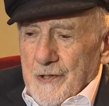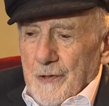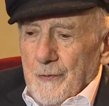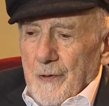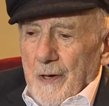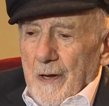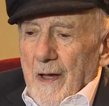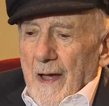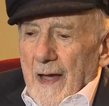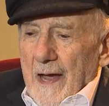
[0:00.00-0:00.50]

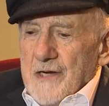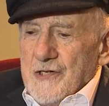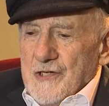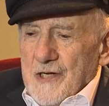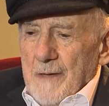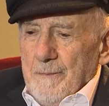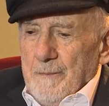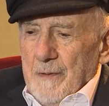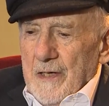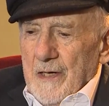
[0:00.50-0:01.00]
so
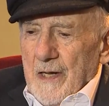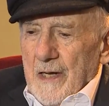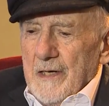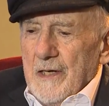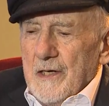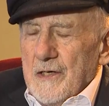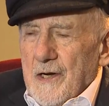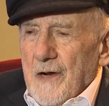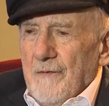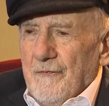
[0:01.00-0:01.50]
has there been
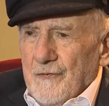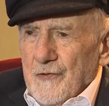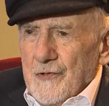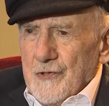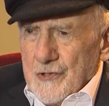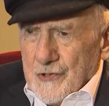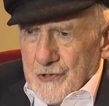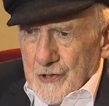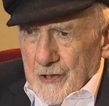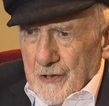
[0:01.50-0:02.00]
any
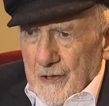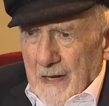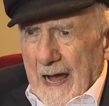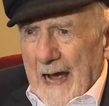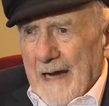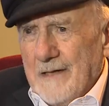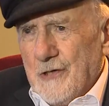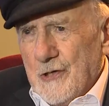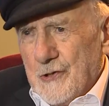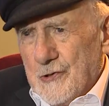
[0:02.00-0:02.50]
difference in the
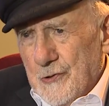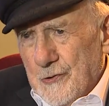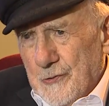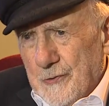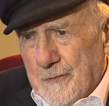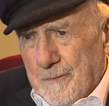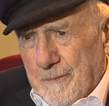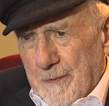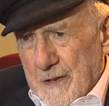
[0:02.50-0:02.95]
attitude